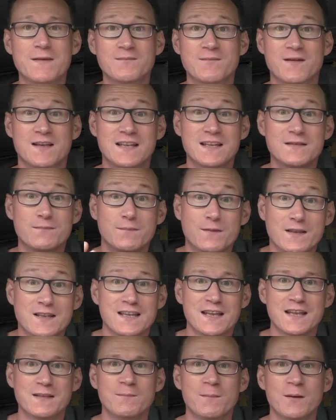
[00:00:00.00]
the
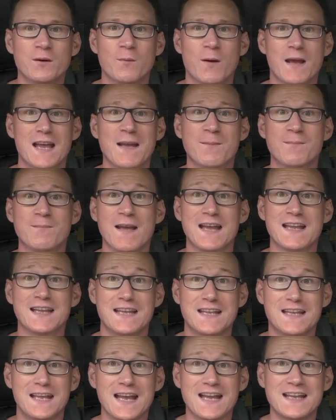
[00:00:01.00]
differences between
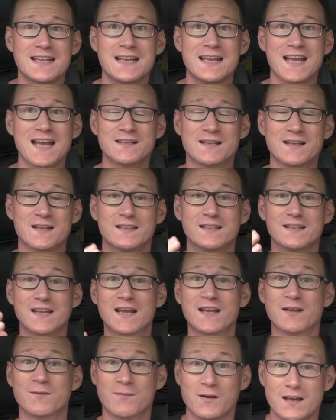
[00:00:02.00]
immediate heating and
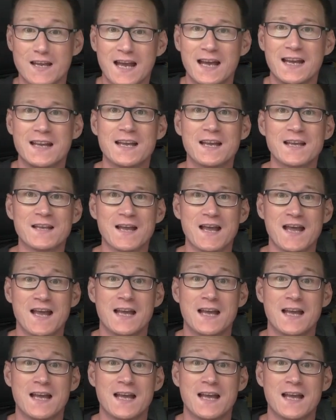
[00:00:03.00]
continuous heating,